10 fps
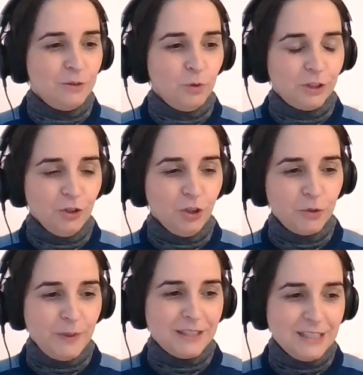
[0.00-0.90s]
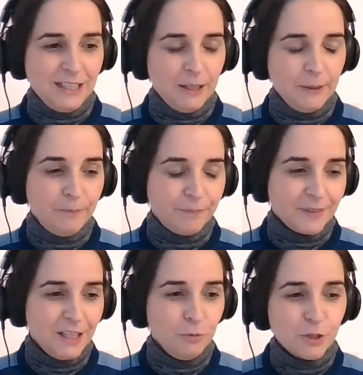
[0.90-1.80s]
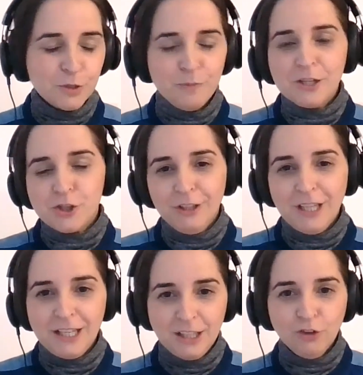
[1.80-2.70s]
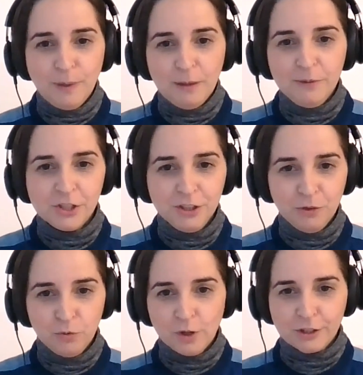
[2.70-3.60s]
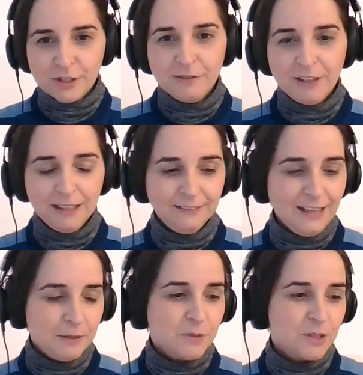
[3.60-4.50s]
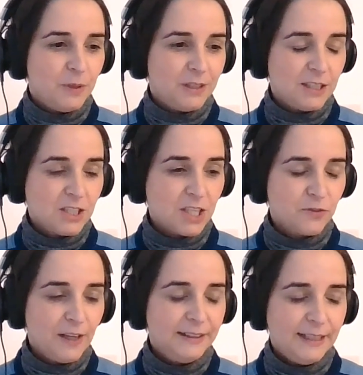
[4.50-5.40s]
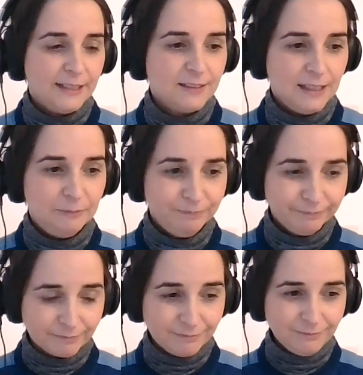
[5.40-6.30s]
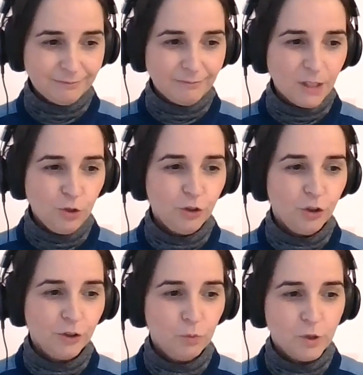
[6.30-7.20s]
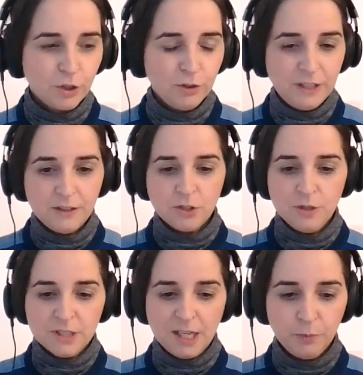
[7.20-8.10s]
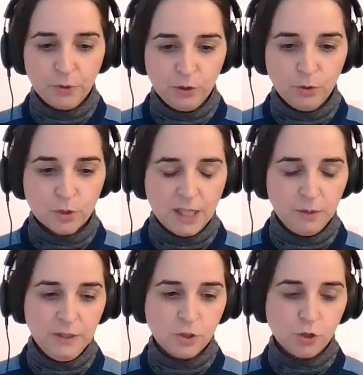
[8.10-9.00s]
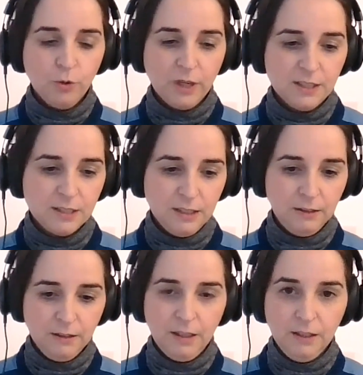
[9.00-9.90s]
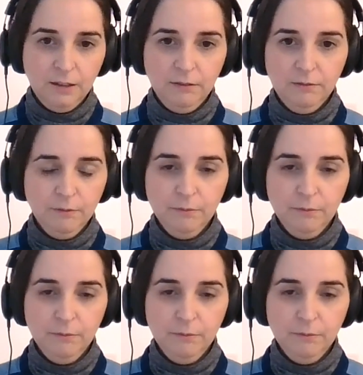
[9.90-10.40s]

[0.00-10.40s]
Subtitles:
whatnot, but it was mentioned, the idea of publishing the work several times, but I just felt that the work that the students had produced had been showcased in